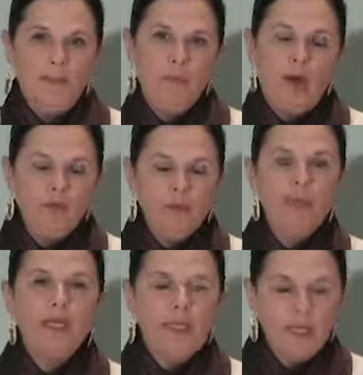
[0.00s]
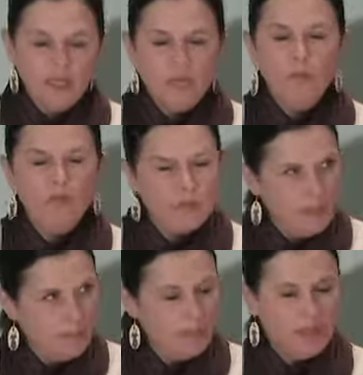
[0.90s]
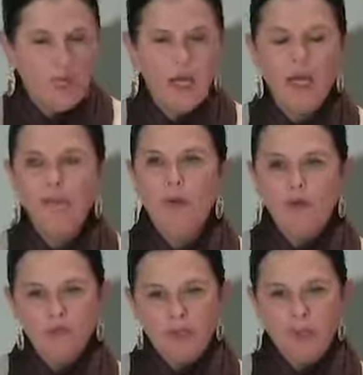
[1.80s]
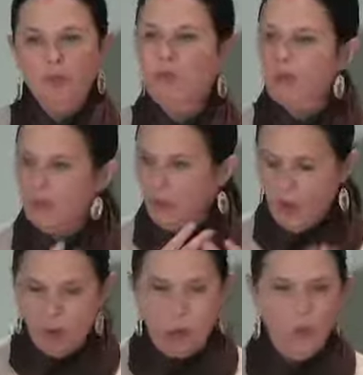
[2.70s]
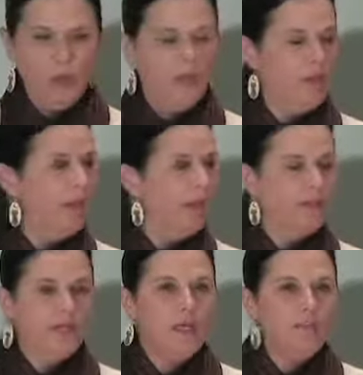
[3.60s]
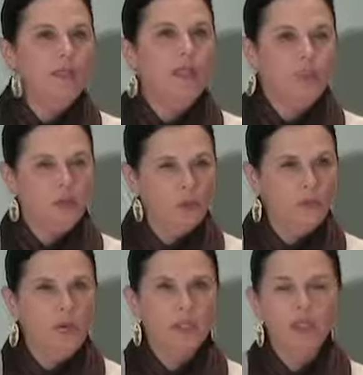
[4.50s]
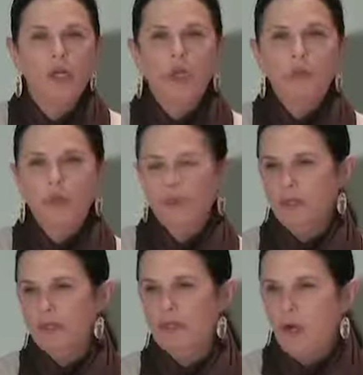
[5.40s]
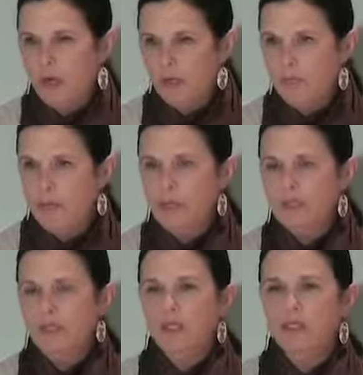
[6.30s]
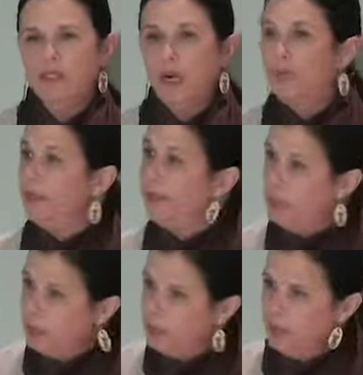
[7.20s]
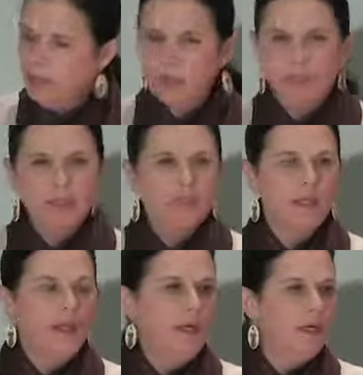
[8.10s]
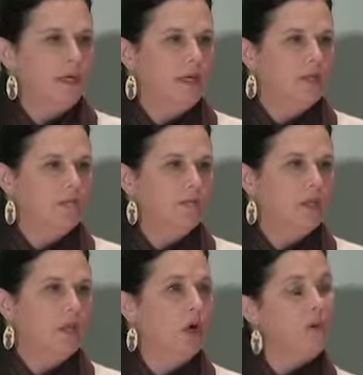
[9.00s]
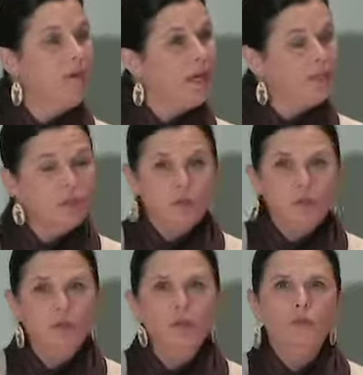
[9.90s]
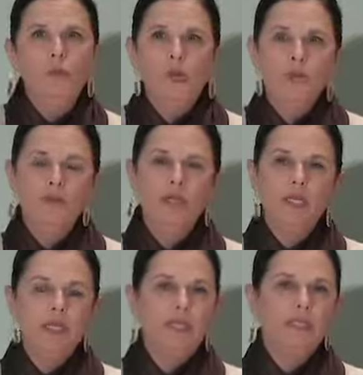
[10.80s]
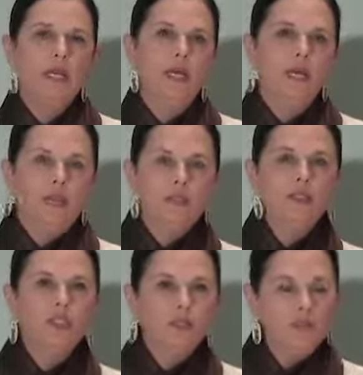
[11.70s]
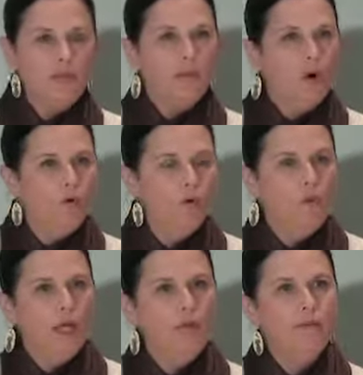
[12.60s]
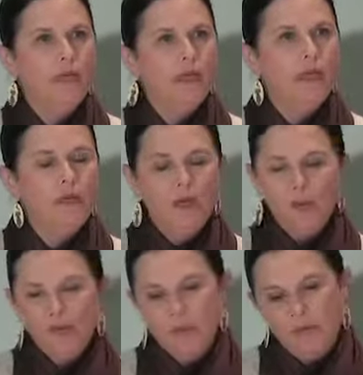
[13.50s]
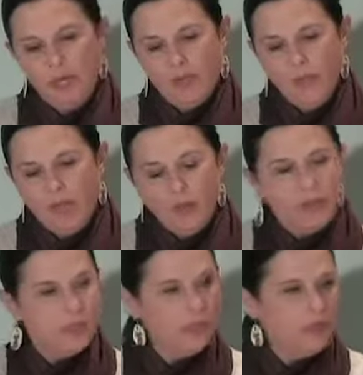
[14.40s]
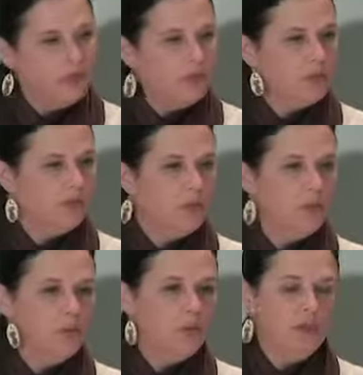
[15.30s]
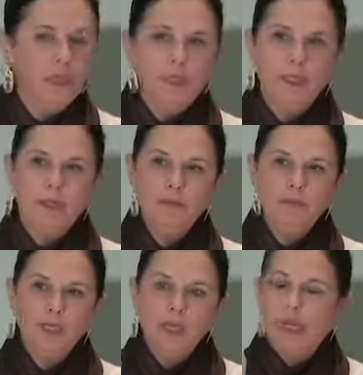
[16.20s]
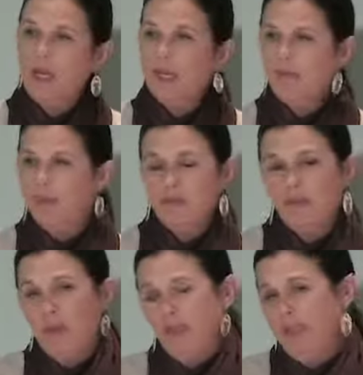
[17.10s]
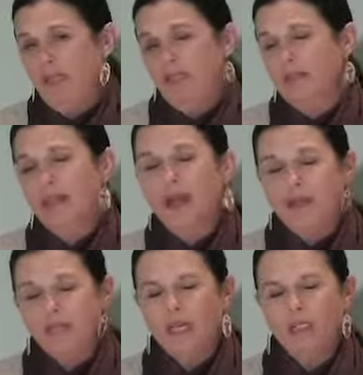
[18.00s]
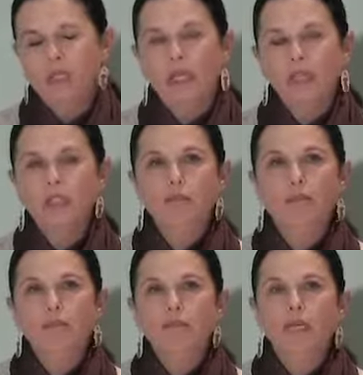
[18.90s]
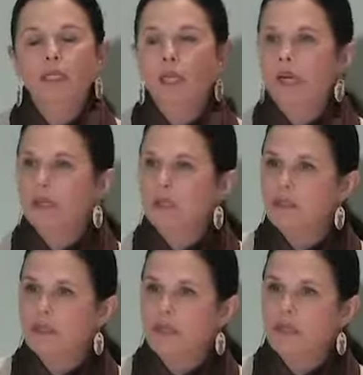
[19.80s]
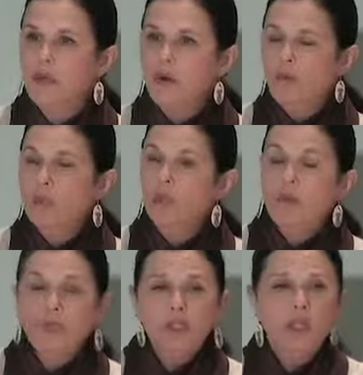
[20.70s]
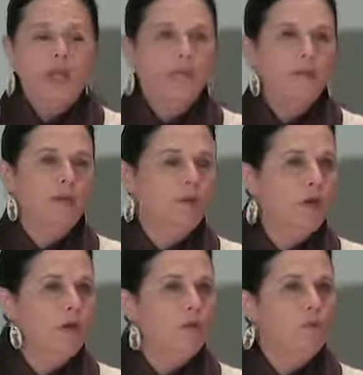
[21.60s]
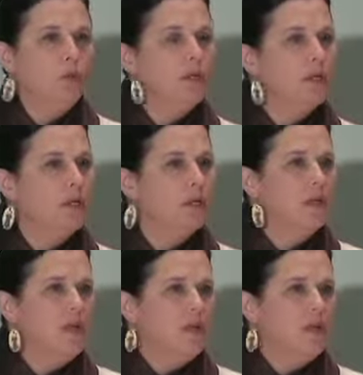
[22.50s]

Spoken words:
often by taking it one step at a time. Often when you look at the whole thing, it seems like too much, whether it's starting a business, starting a new business, going back to school, whatever it is, it can just seem overwhelming. When I returned to school, and I come from a family that doesn't have any education. My dad was a lumberjack. My mom was a